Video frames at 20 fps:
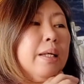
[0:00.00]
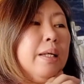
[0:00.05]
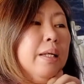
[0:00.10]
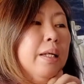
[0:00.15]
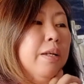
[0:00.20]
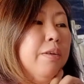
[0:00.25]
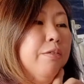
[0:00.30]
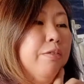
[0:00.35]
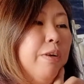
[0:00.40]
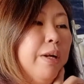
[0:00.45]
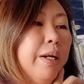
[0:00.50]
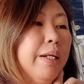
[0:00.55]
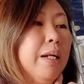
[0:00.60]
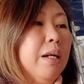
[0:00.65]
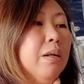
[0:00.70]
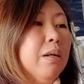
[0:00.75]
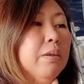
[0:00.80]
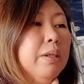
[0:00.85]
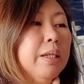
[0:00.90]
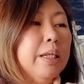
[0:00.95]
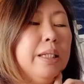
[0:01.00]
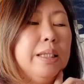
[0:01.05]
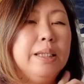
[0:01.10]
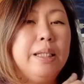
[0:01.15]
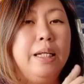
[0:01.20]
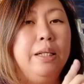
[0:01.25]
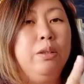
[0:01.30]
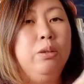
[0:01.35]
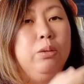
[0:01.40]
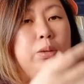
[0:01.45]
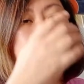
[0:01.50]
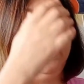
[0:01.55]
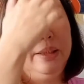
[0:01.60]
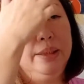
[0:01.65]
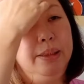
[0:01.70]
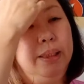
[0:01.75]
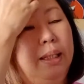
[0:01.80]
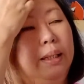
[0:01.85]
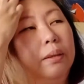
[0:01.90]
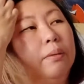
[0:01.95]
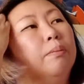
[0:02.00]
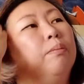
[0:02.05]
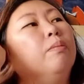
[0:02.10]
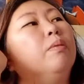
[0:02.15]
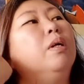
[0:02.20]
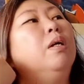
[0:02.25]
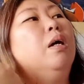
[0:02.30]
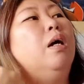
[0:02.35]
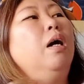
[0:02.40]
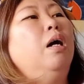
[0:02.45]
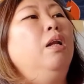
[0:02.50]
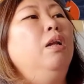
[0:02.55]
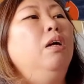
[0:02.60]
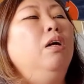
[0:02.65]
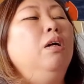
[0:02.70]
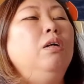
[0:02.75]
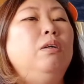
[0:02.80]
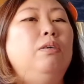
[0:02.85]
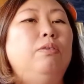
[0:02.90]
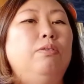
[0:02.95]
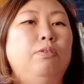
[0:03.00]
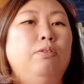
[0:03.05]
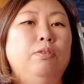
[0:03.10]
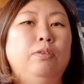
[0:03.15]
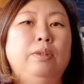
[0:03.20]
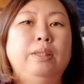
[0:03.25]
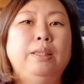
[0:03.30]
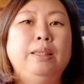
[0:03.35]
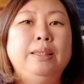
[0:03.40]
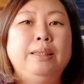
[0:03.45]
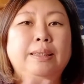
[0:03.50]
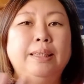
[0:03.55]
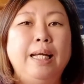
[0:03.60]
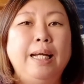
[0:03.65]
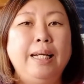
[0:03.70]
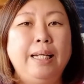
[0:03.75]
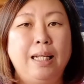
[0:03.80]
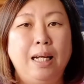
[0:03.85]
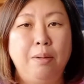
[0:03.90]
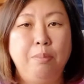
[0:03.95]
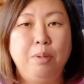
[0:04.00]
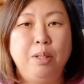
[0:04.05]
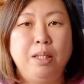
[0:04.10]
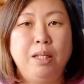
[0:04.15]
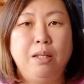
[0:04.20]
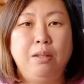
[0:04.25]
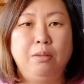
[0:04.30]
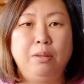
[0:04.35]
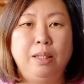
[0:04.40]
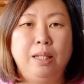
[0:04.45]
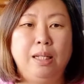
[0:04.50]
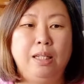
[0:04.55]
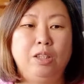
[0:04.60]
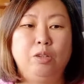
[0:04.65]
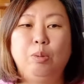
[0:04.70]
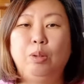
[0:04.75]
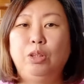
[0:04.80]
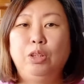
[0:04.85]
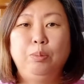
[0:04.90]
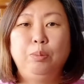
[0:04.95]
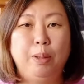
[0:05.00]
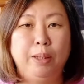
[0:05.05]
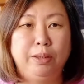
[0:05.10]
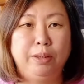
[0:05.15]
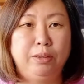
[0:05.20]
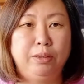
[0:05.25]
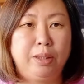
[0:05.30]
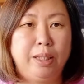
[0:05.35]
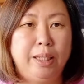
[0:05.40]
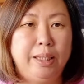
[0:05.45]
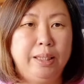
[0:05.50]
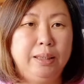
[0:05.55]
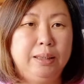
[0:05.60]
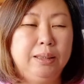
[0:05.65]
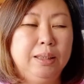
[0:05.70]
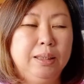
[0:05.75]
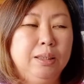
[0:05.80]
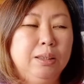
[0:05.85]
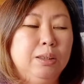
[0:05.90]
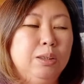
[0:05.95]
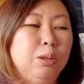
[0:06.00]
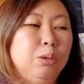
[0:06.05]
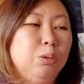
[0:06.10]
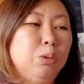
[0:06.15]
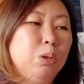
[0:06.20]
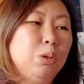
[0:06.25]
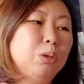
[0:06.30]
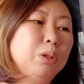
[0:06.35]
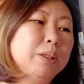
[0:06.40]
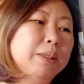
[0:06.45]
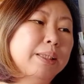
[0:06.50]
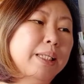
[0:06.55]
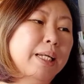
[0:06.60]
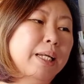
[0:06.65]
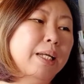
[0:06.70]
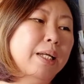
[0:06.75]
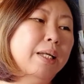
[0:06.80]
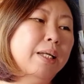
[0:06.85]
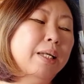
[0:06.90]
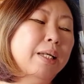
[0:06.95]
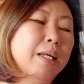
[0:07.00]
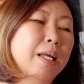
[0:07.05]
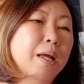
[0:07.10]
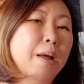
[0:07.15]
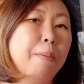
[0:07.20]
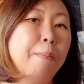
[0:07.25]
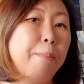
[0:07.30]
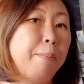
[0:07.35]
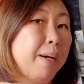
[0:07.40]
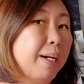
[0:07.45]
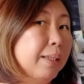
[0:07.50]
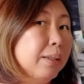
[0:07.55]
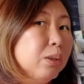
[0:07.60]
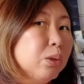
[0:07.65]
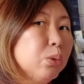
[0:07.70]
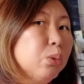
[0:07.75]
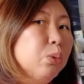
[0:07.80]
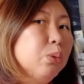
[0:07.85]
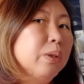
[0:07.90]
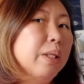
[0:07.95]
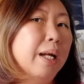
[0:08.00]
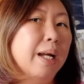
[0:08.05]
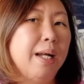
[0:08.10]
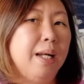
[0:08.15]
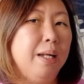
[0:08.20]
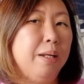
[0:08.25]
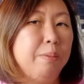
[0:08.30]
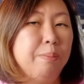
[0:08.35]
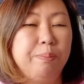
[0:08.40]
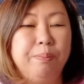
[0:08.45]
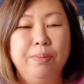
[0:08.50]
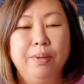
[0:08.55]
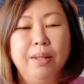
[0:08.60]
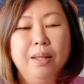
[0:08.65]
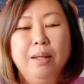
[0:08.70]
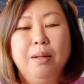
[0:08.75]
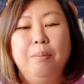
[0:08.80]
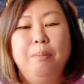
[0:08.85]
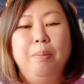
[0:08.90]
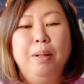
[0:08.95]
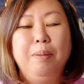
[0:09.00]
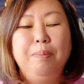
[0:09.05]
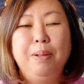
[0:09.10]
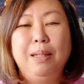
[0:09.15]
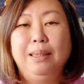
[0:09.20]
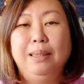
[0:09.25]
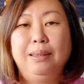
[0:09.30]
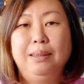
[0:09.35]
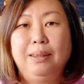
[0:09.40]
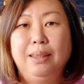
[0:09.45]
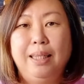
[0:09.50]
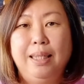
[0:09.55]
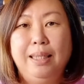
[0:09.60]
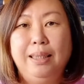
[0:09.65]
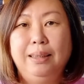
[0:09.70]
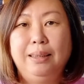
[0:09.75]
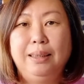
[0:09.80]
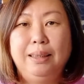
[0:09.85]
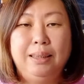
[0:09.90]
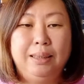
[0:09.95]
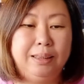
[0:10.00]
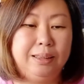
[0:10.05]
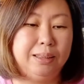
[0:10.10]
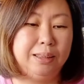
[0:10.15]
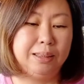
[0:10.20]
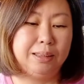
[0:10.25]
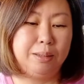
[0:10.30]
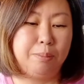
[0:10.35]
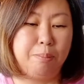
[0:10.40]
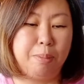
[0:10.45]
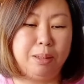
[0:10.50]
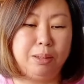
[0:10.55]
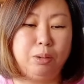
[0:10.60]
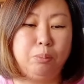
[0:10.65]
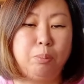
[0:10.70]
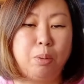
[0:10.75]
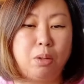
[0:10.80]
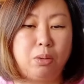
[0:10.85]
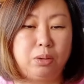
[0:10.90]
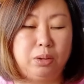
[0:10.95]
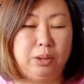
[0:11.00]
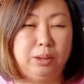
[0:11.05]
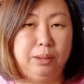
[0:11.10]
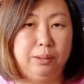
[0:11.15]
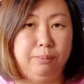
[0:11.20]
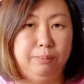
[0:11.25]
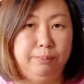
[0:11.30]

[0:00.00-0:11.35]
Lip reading: In fact, nowadays I noticed that a lot of design coming out there, especially pencil case. So those days, my school time, my pencil case is just a metal box.